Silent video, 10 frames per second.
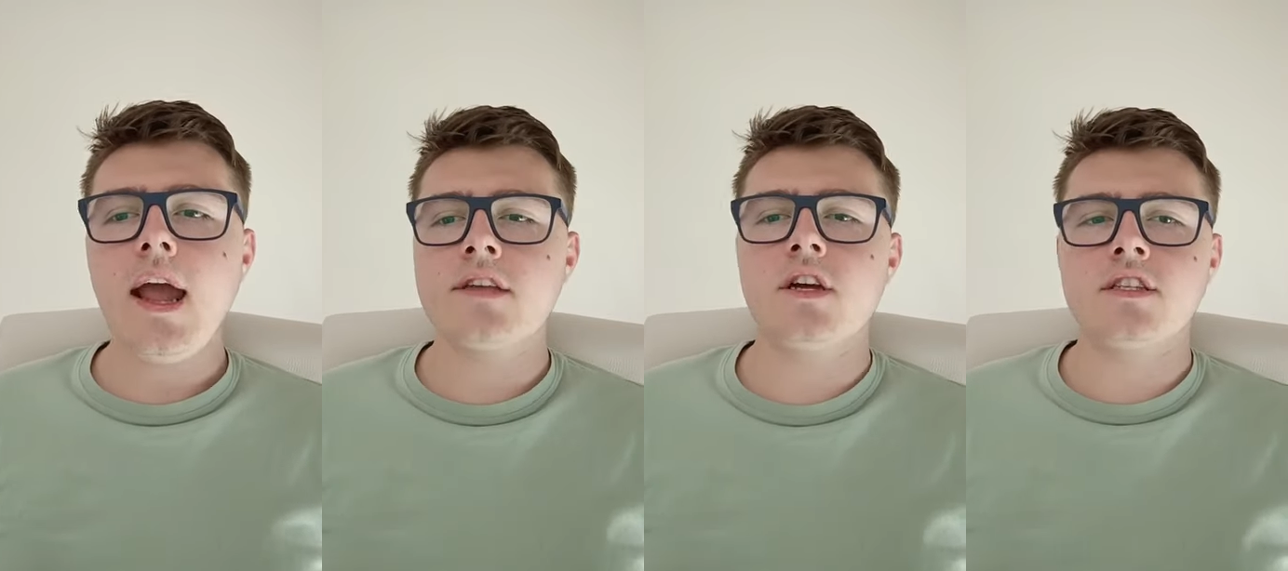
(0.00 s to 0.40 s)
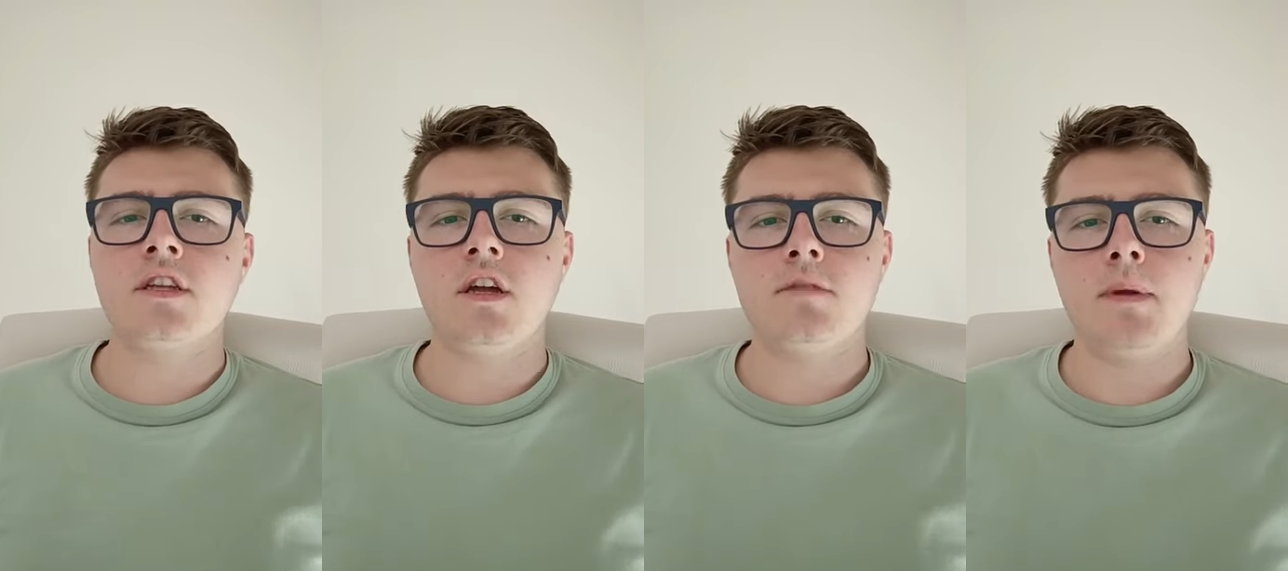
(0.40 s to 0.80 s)
as I
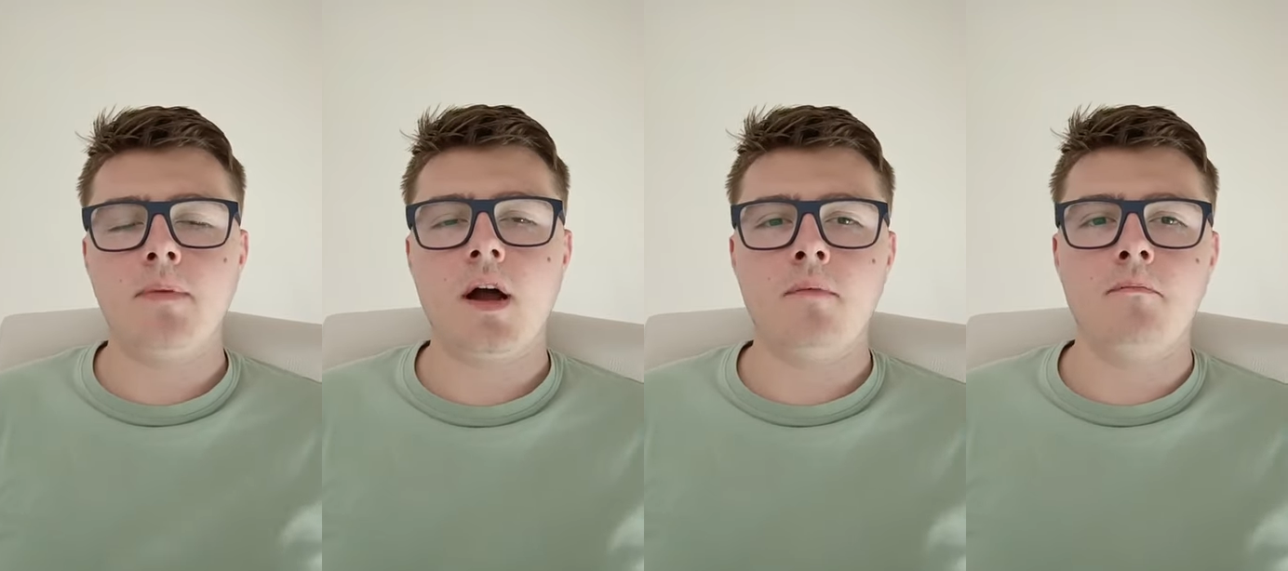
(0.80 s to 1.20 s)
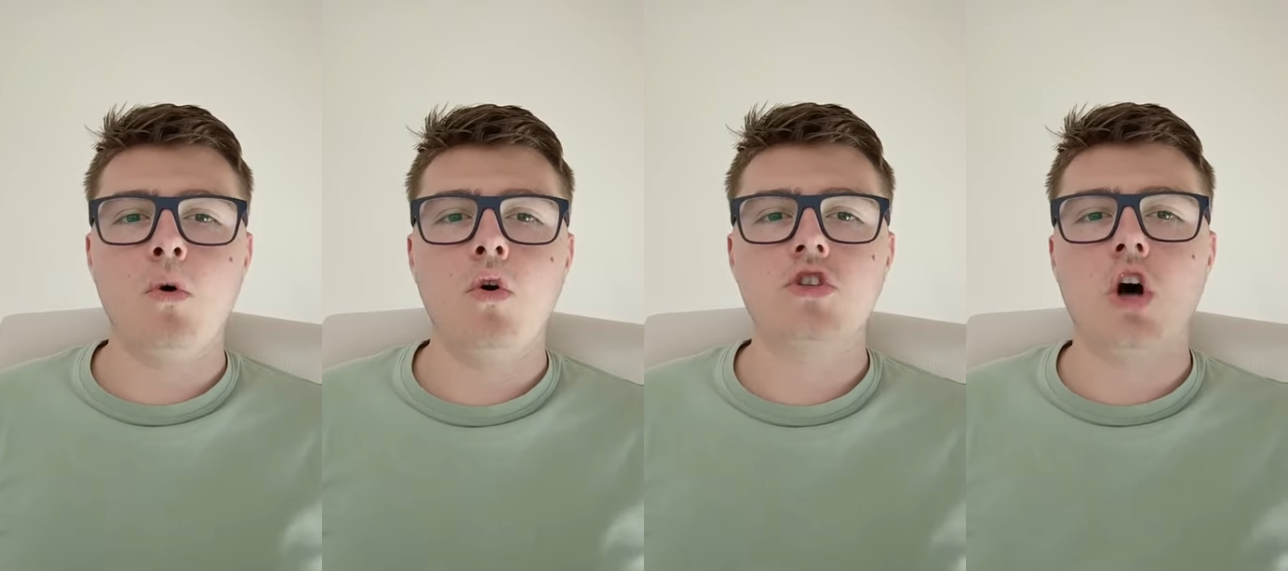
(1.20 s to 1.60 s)
started to be, become
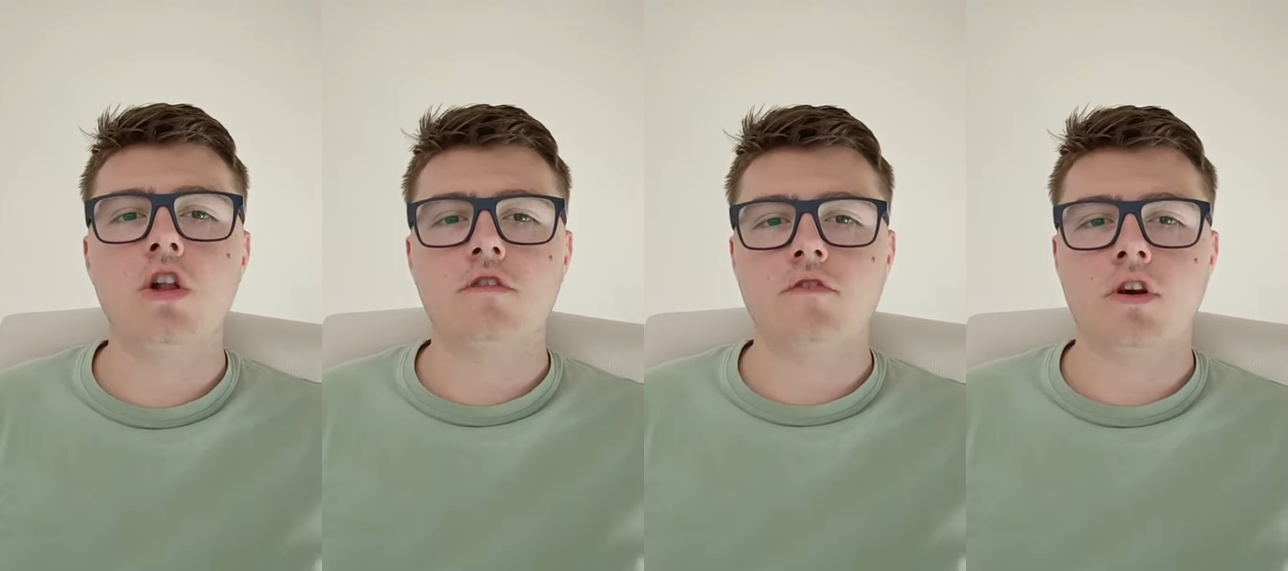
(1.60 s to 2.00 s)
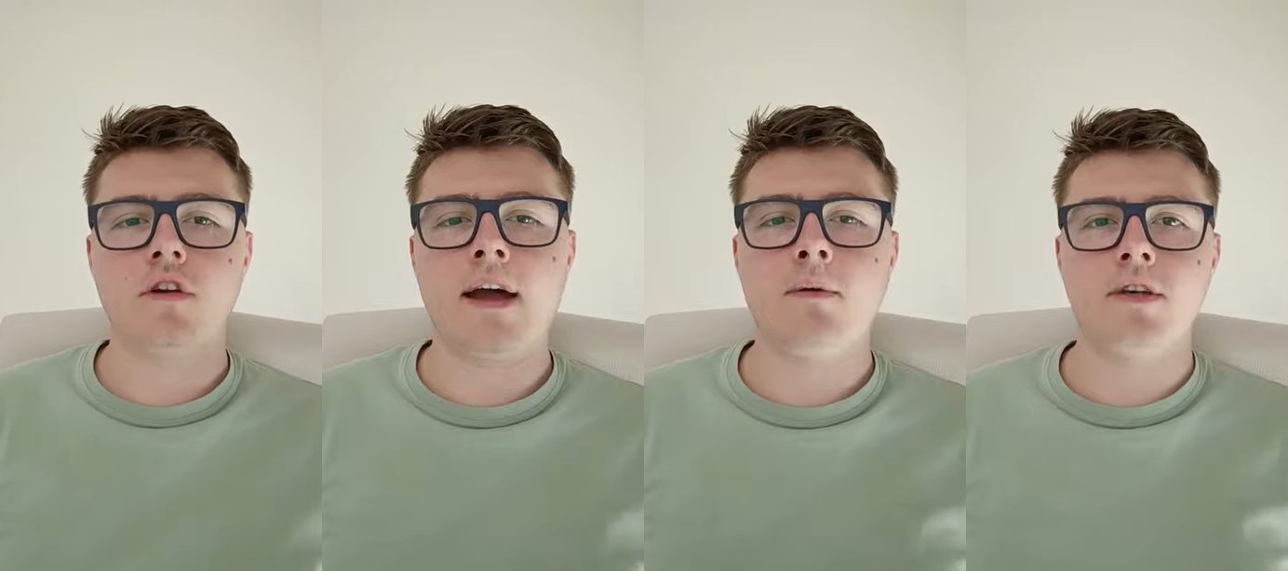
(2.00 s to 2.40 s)
more tolerant
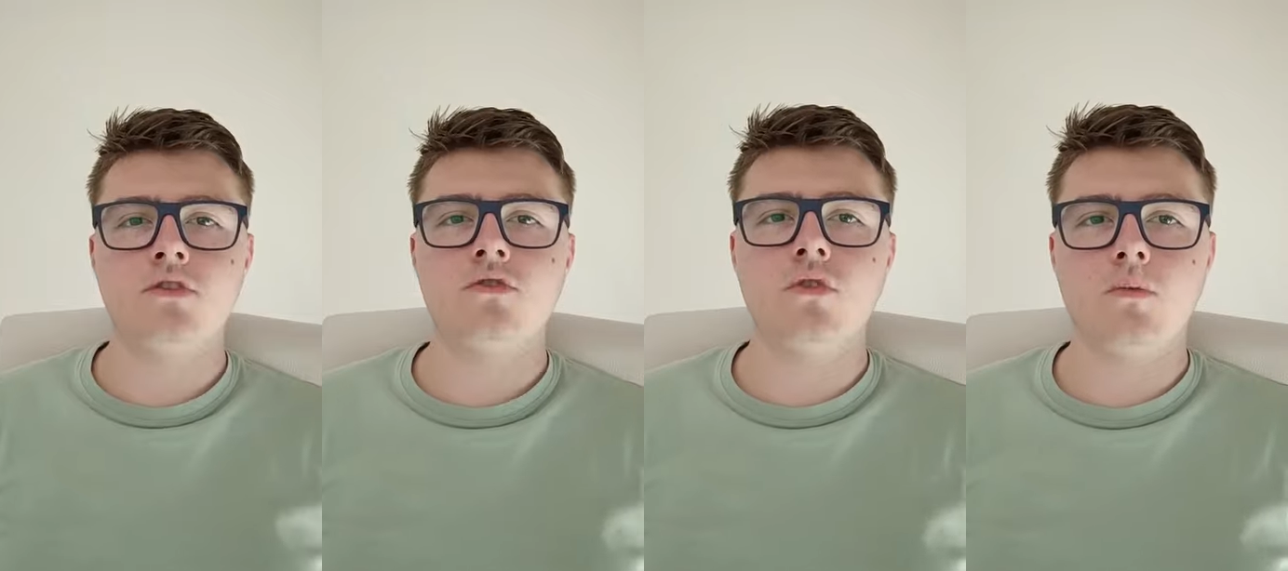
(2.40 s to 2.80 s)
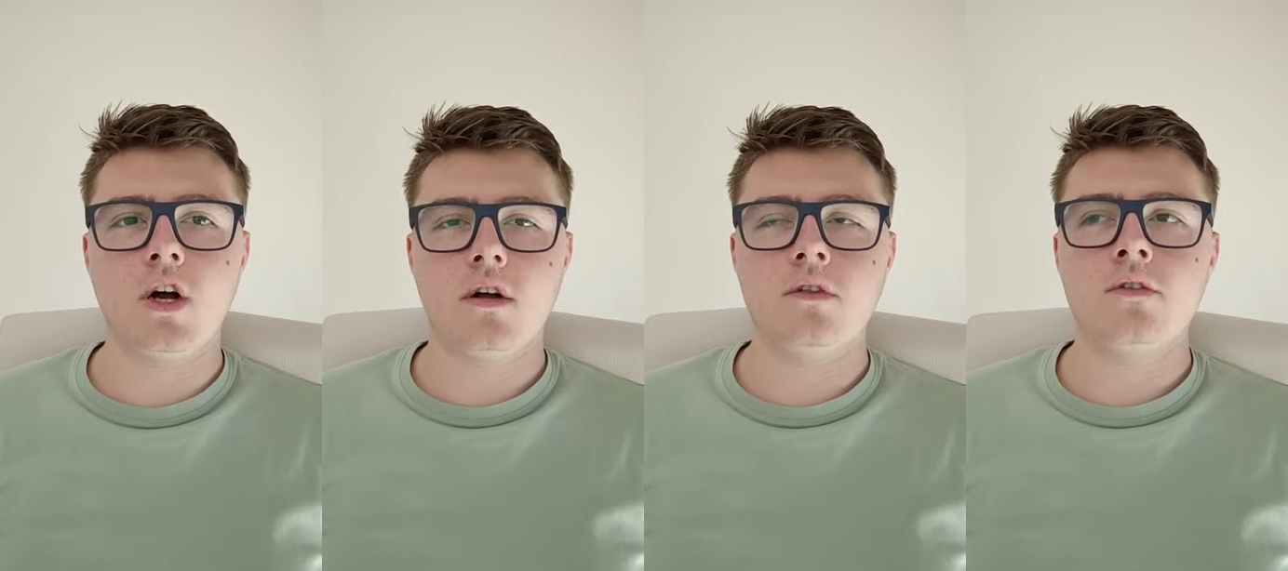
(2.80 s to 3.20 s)
of how I saw the
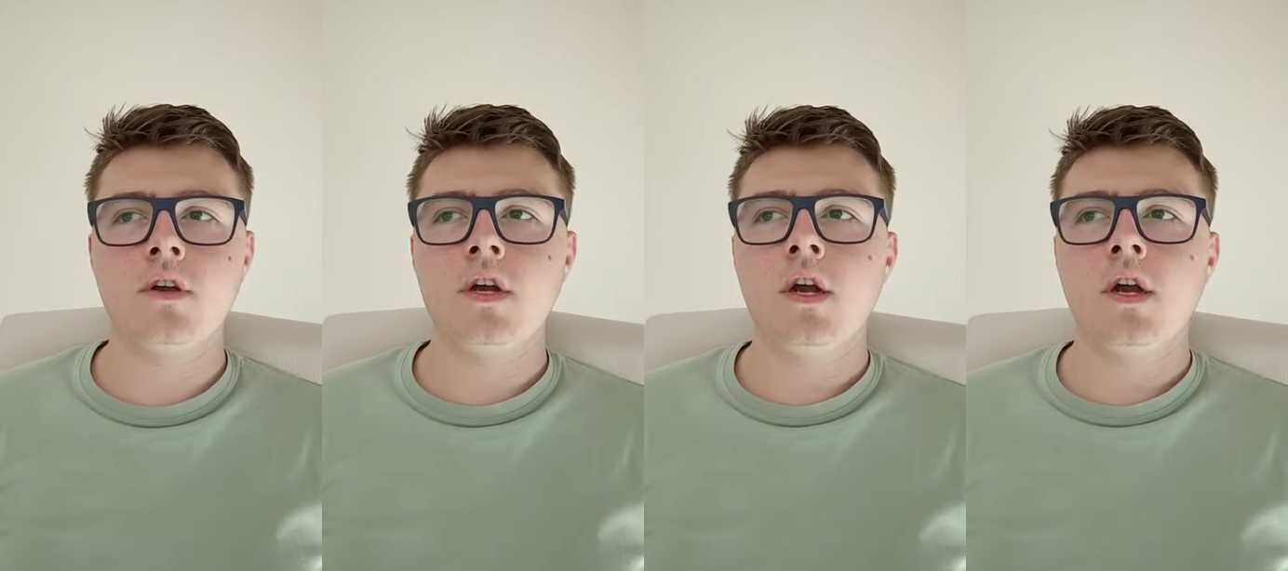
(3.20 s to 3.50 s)
world,